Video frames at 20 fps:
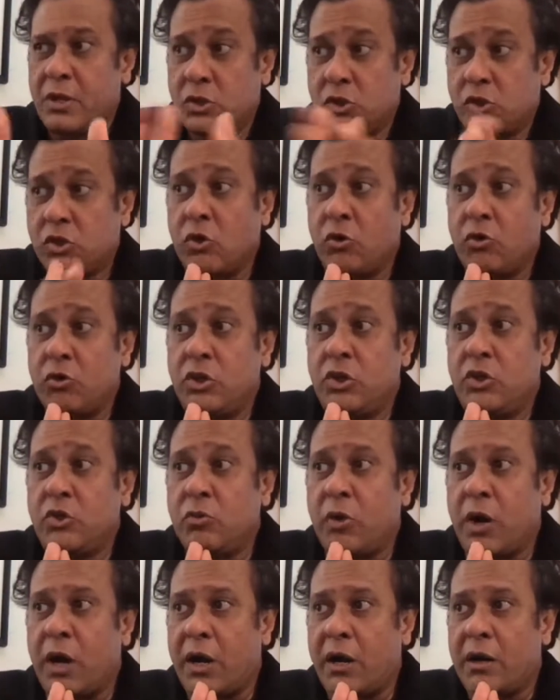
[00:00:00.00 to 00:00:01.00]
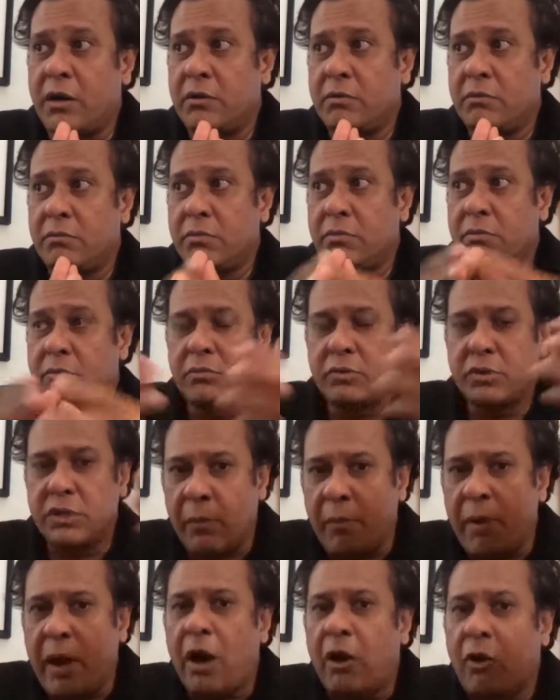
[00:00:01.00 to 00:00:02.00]
So you are
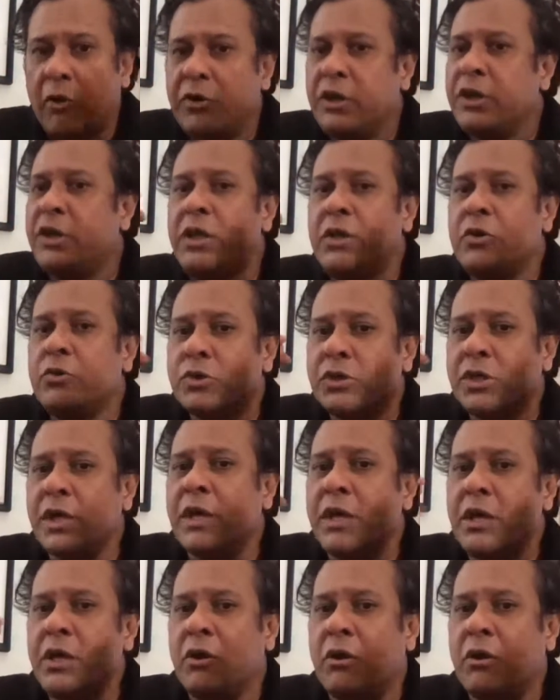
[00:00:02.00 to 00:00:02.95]
somehow reducing